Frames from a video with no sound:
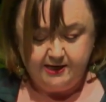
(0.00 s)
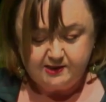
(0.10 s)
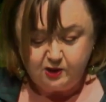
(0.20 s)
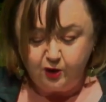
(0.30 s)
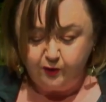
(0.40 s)

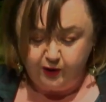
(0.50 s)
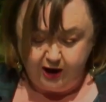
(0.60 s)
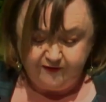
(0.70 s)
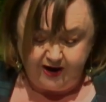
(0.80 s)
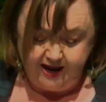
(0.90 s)
So
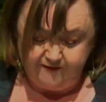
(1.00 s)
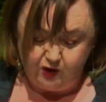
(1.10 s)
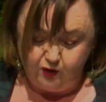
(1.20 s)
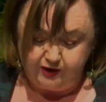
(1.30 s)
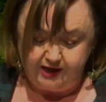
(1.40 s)
if I have a
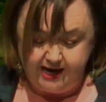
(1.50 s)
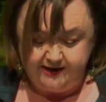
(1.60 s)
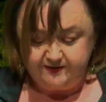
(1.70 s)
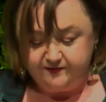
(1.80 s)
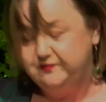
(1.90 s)
look
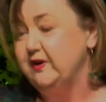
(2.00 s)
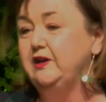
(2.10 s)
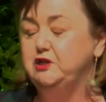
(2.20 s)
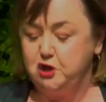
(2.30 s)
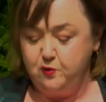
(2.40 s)

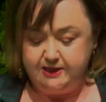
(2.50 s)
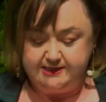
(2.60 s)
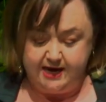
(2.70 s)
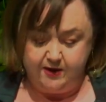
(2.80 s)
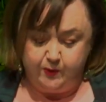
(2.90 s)
at two
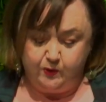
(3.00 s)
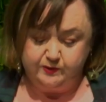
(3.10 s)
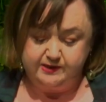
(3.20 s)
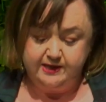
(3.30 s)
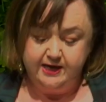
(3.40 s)

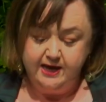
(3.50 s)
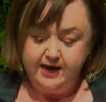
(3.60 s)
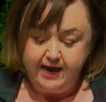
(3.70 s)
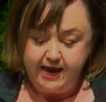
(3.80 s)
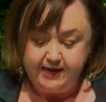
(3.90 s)
examples,
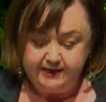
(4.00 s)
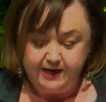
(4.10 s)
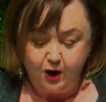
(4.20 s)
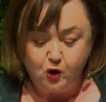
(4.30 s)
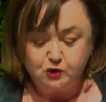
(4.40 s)

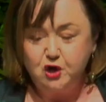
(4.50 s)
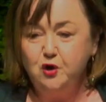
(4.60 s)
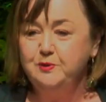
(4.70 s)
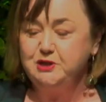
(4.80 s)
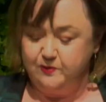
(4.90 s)
in
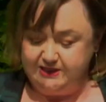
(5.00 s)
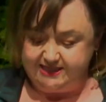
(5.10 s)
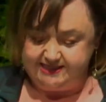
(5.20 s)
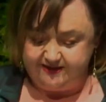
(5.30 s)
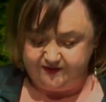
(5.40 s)
October
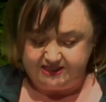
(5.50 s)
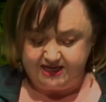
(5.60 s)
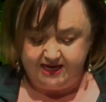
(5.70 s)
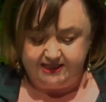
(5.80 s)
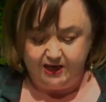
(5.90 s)

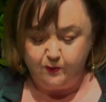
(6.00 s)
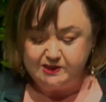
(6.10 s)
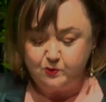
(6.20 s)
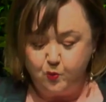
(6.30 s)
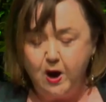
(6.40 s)
2017, there
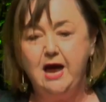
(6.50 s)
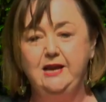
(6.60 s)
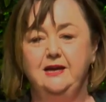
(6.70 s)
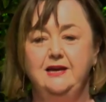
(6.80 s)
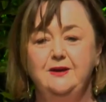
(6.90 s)
was one